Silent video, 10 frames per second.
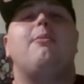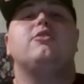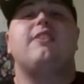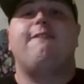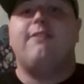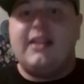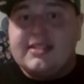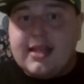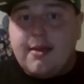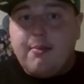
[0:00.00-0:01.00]
able to
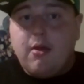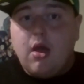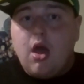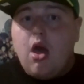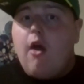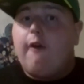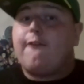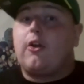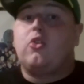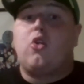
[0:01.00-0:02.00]
fleece him
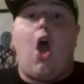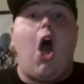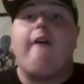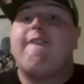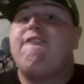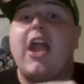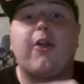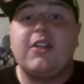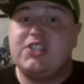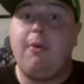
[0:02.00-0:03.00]
for a
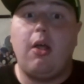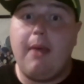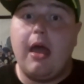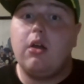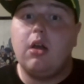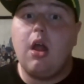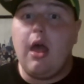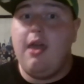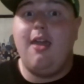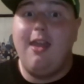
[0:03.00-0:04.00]
very small amount.
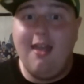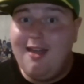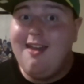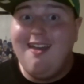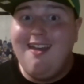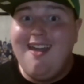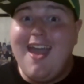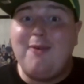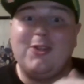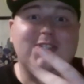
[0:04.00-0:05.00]

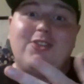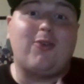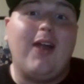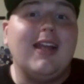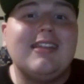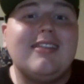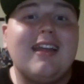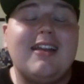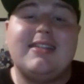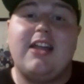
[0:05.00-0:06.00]
And what's the crazy
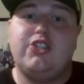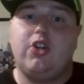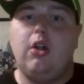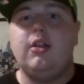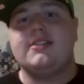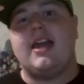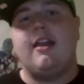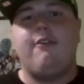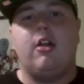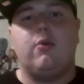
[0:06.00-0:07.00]
thing is that Charlotte's
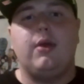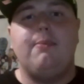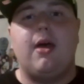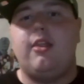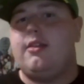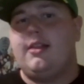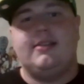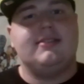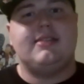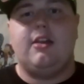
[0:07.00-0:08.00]
kind of on a rebuild, and
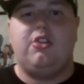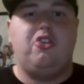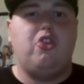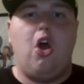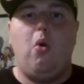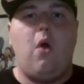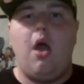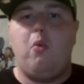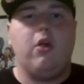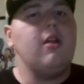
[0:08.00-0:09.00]
they decided, you know
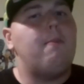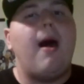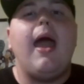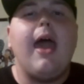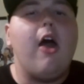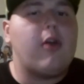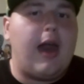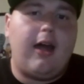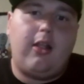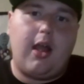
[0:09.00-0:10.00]
what, we're going to buy out
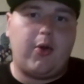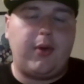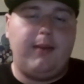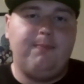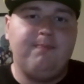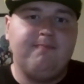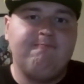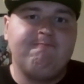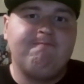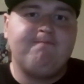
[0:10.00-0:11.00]
Kyle Lowry.
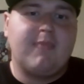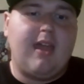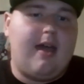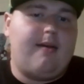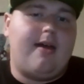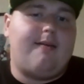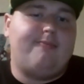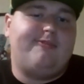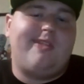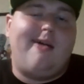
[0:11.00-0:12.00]
I,
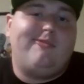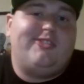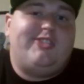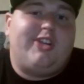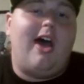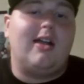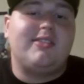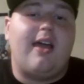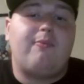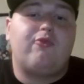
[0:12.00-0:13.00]
am I'm, I'm just
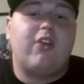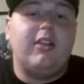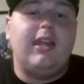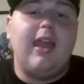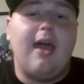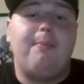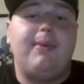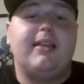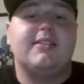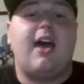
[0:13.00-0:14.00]
shocked. I really am
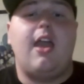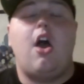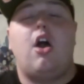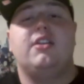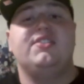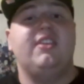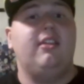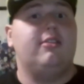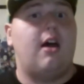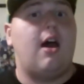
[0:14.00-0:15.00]
because I
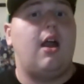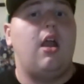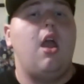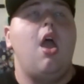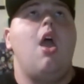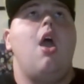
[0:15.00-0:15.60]
honestly thought